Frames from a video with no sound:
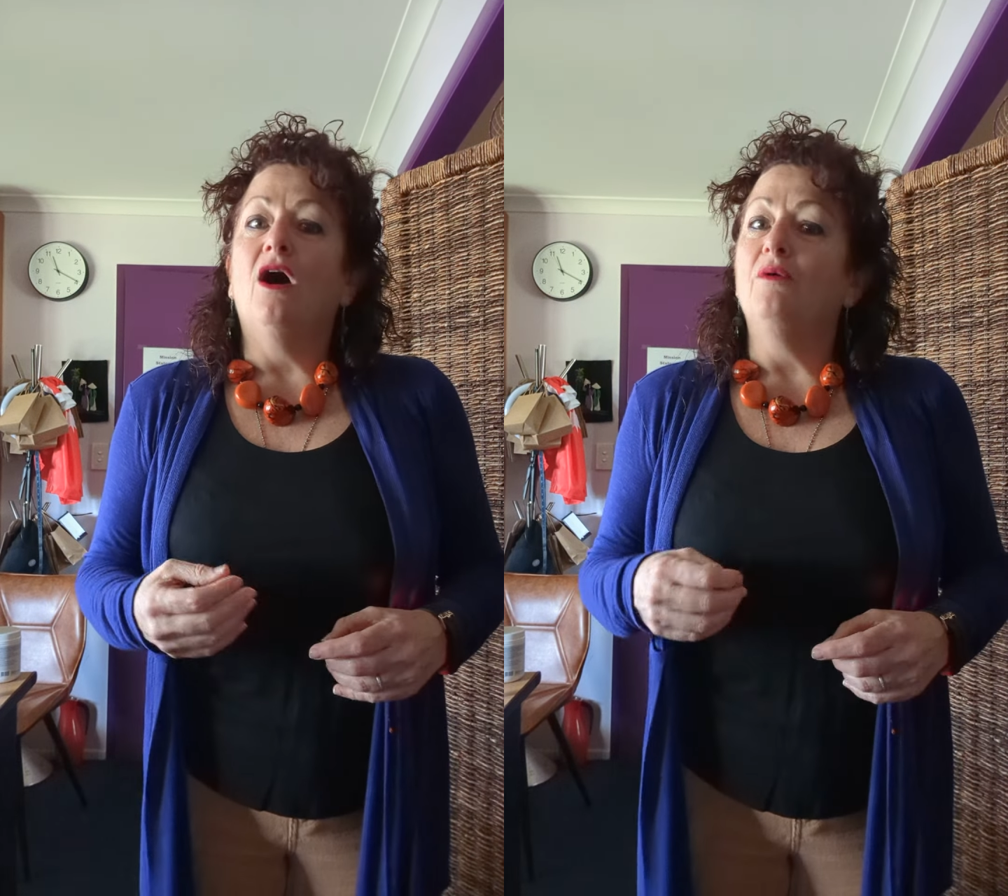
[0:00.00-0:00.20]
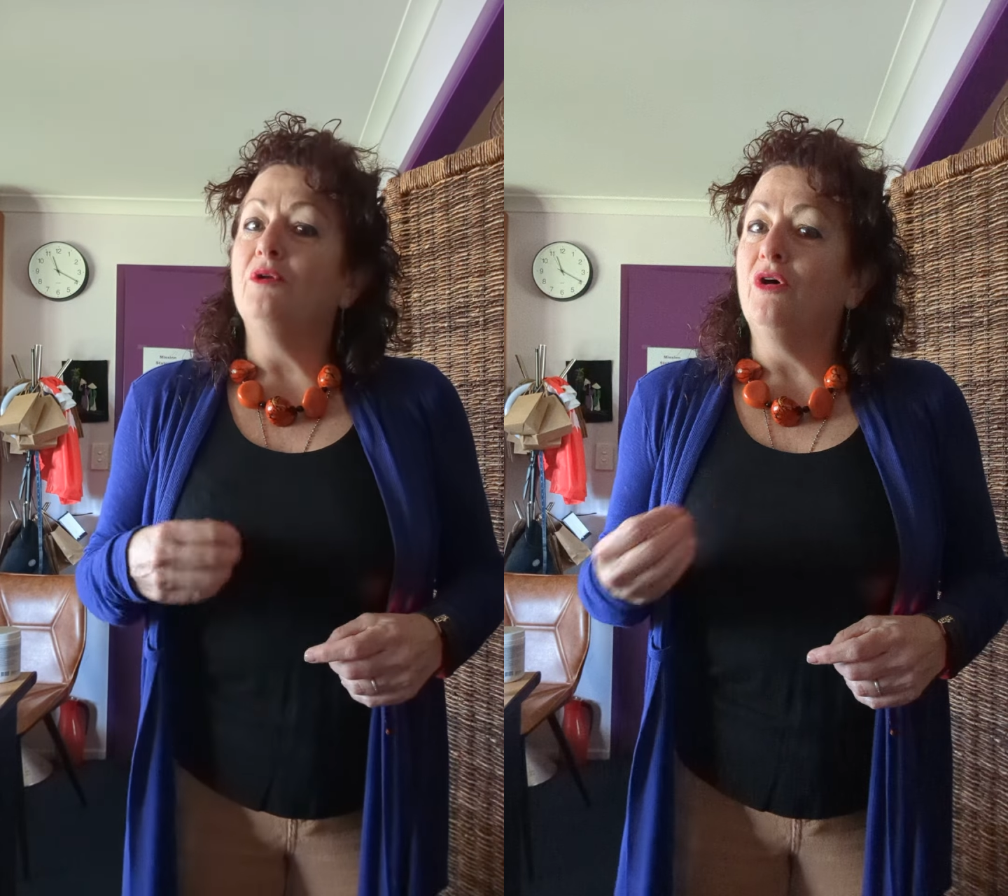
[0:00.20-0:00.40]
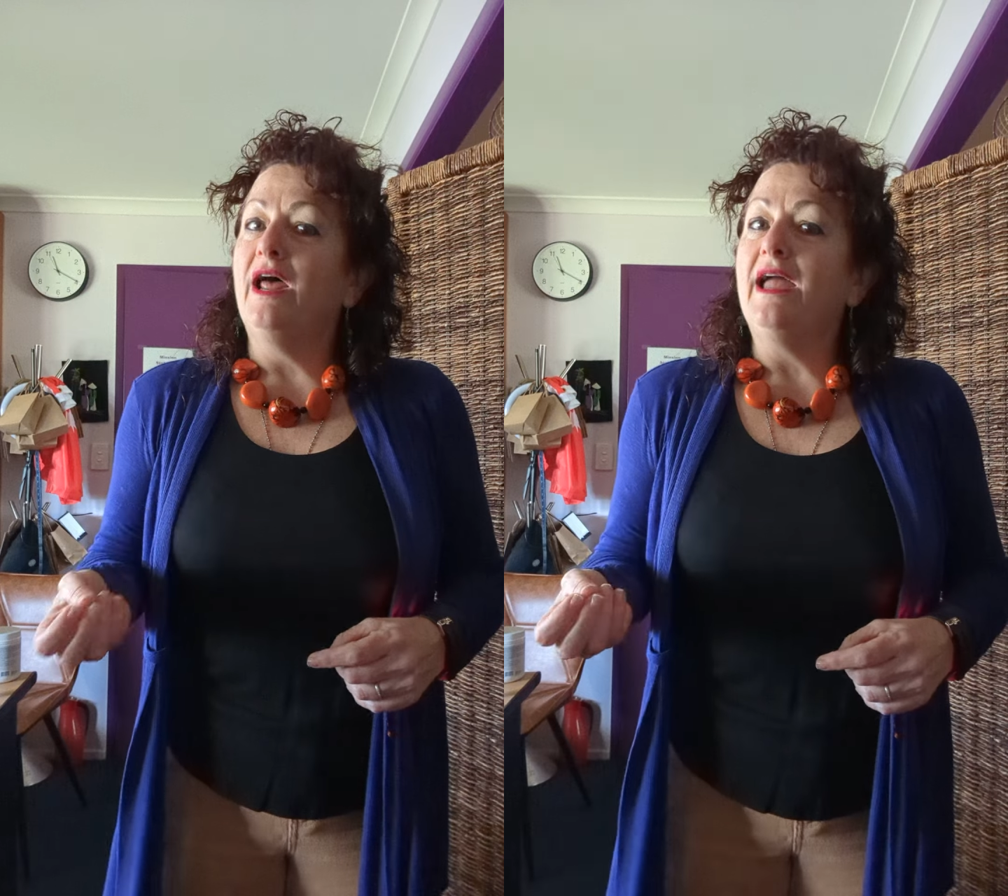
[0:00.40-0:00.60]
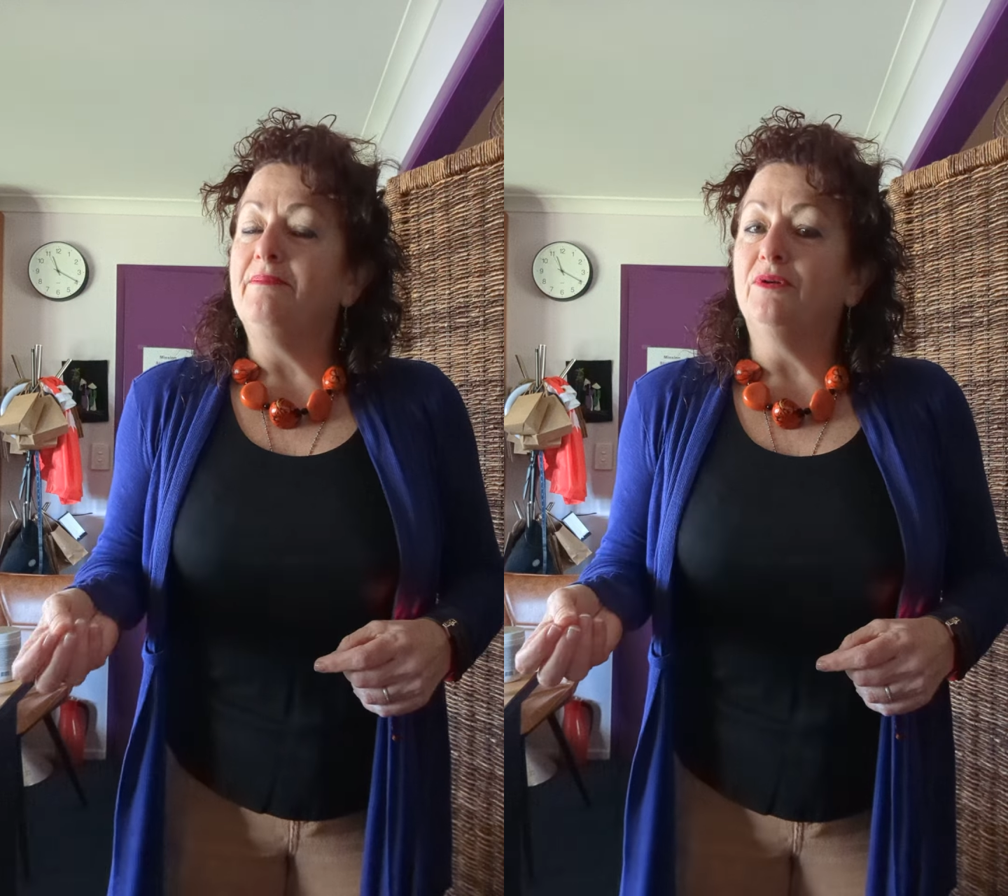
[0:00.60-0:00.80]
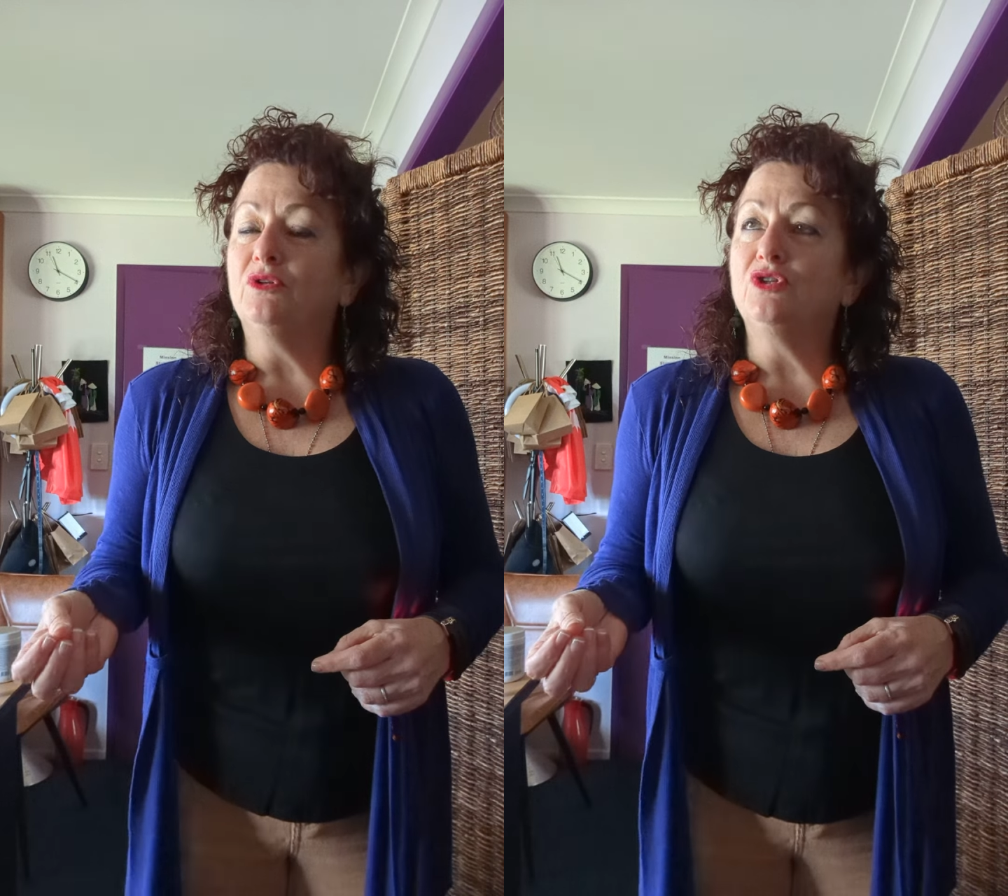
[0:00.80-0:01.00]
I'm not
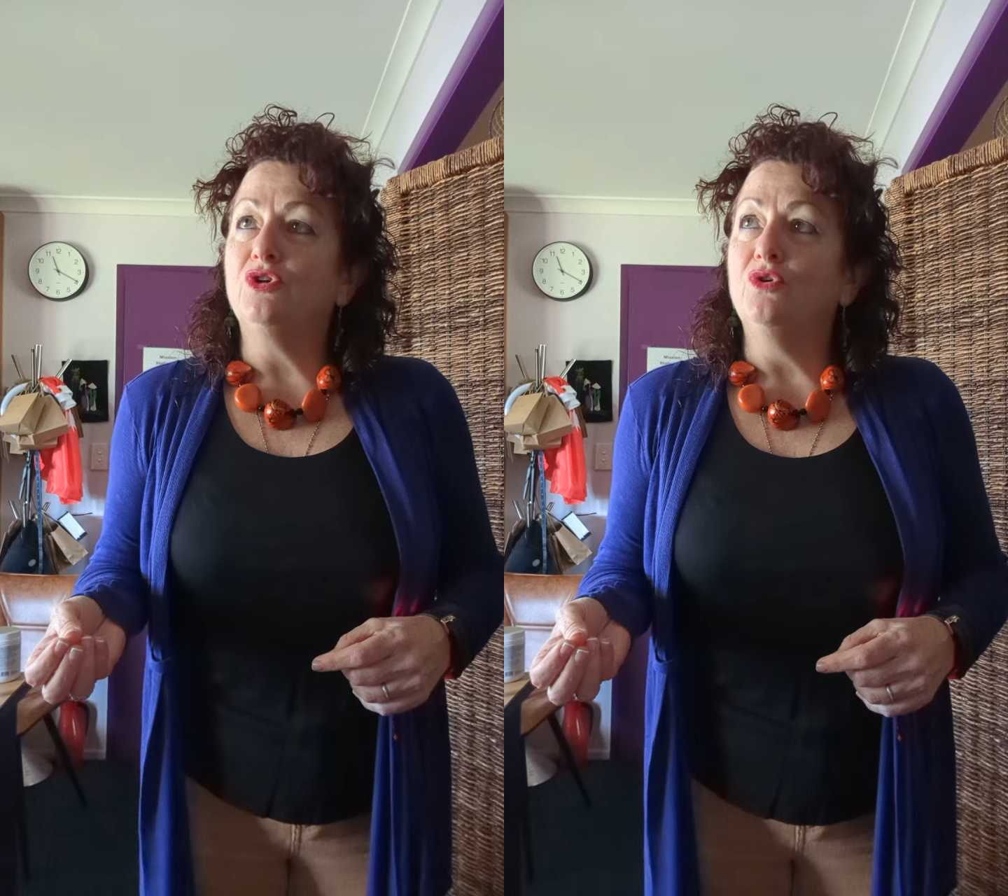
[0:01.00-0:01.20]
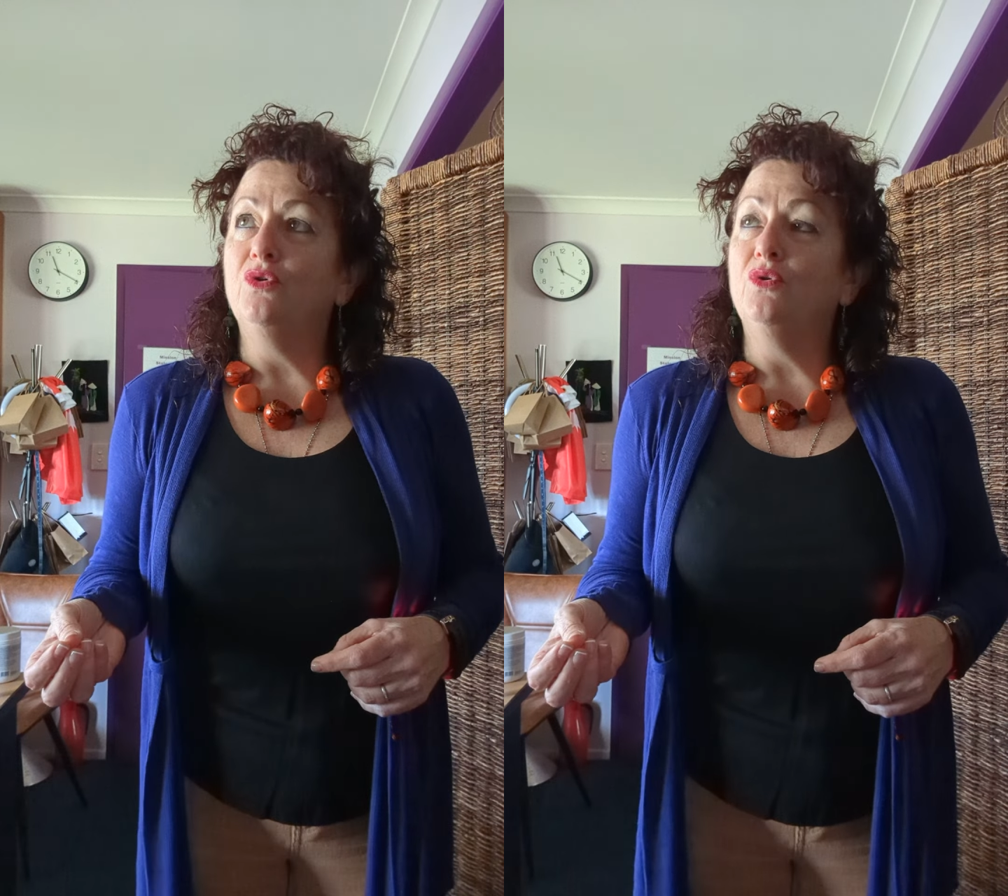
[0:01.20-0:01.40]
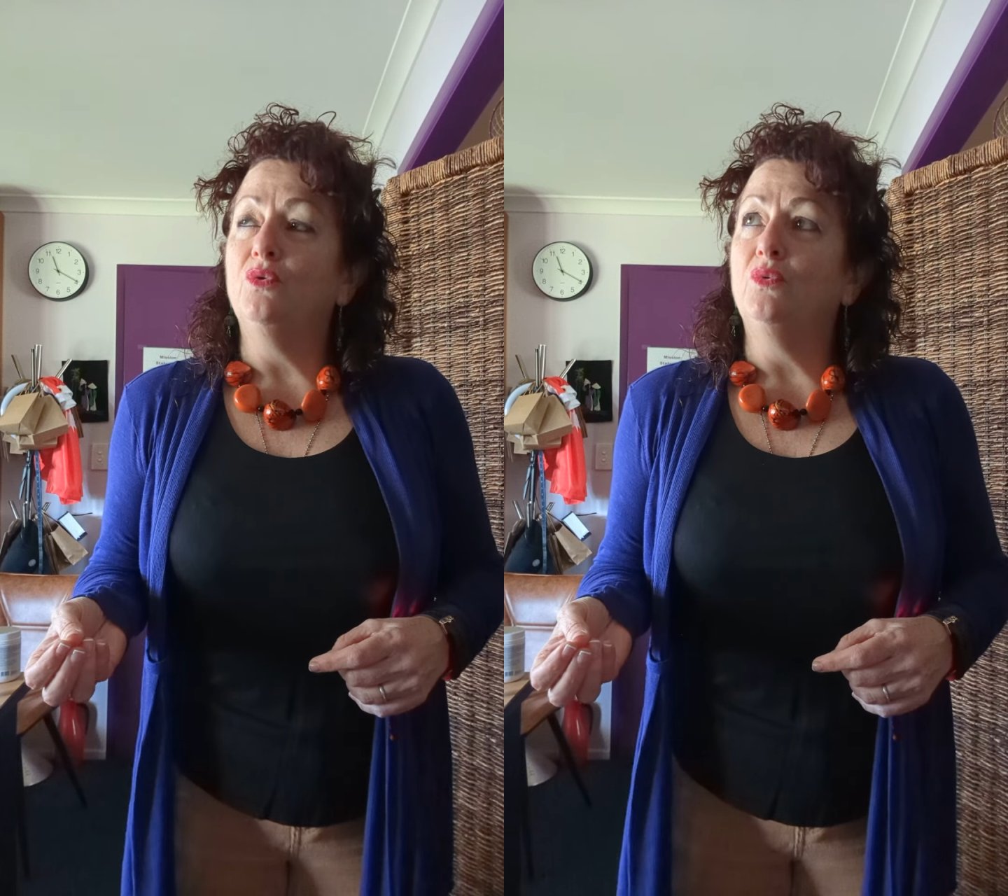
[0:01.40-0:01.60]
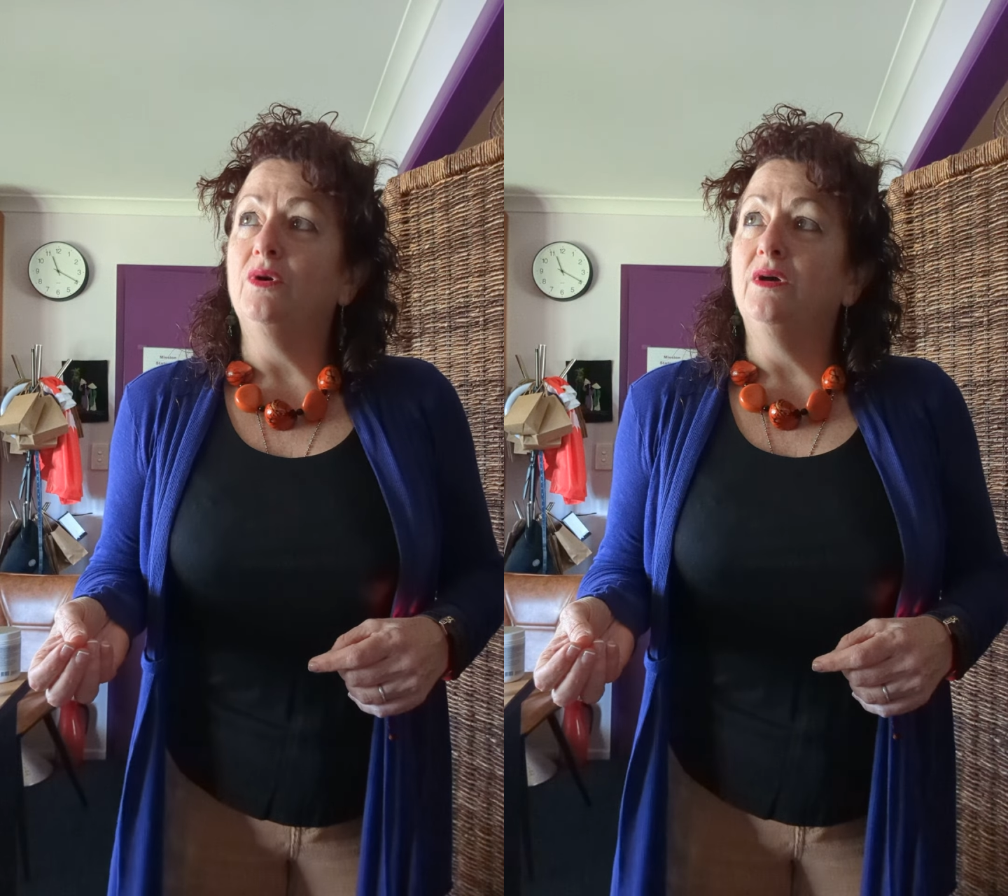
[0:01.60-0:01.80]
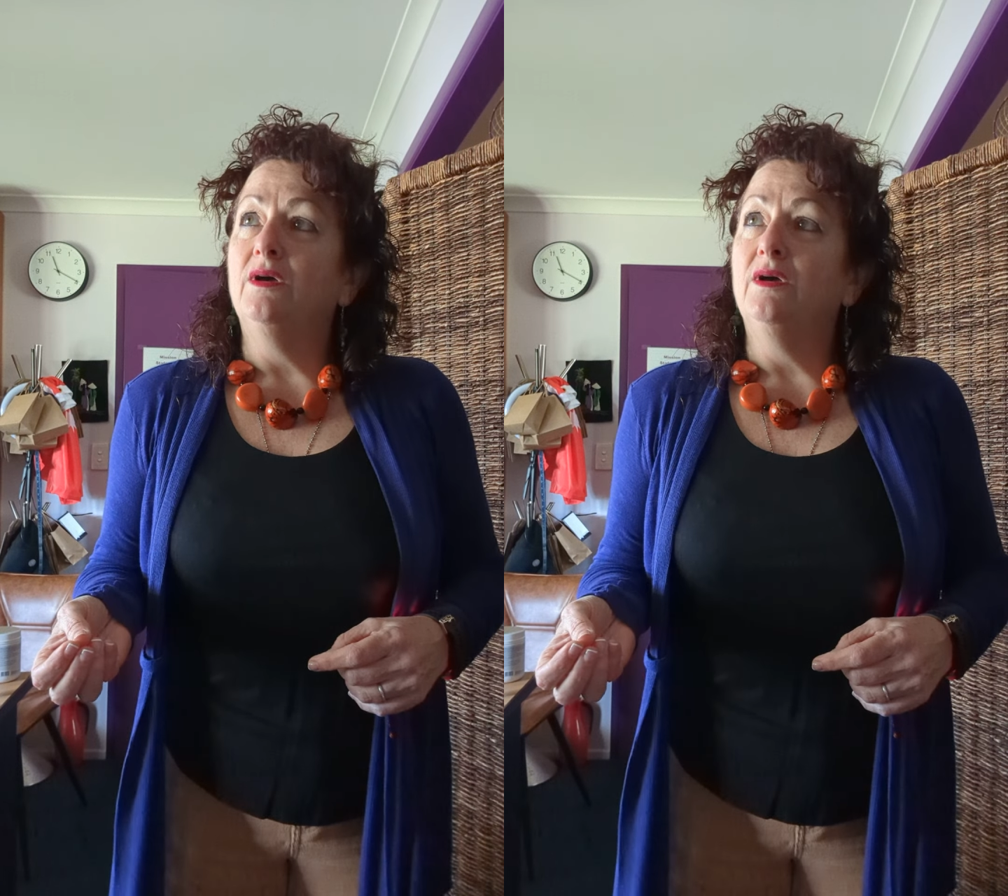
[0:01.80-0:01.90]
able to